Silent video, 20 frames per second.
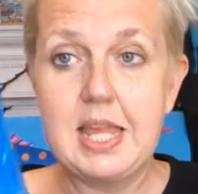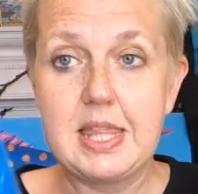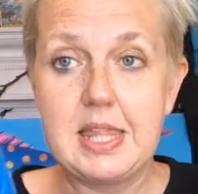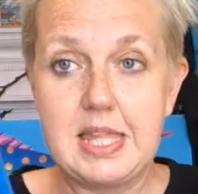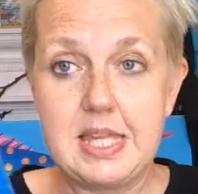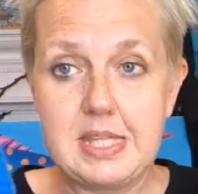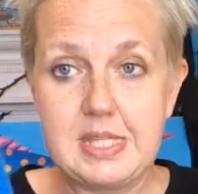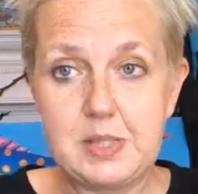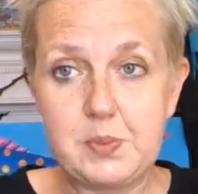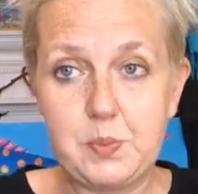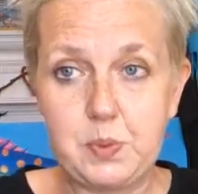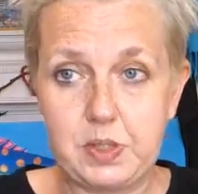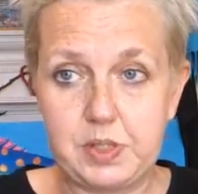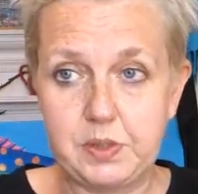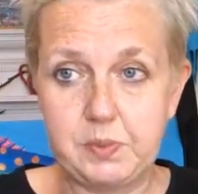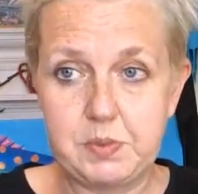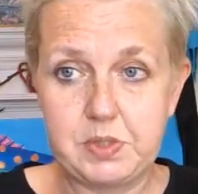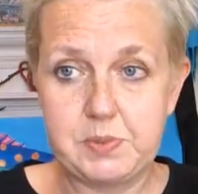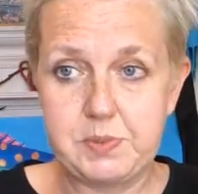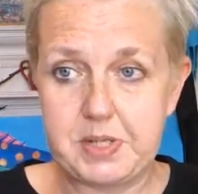This
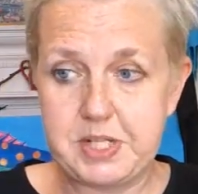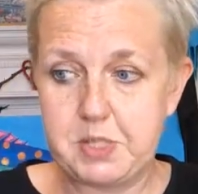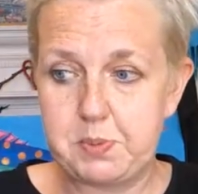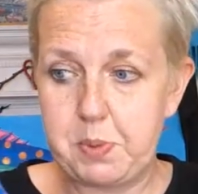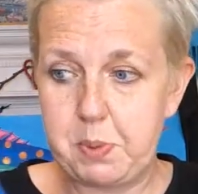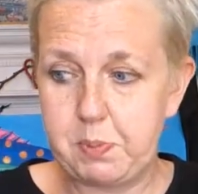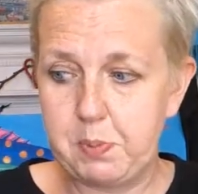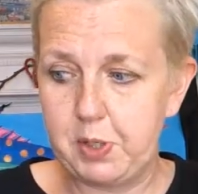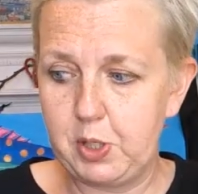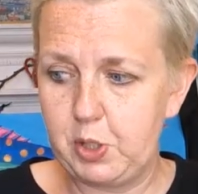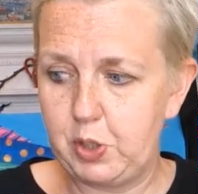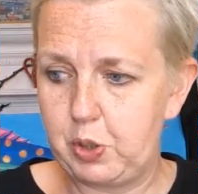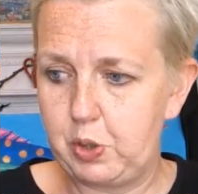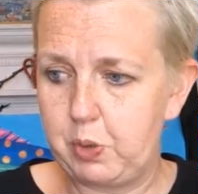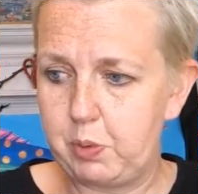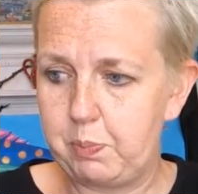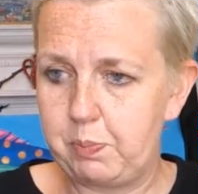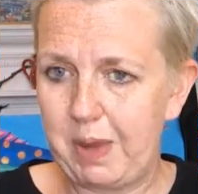one was meant to be blue,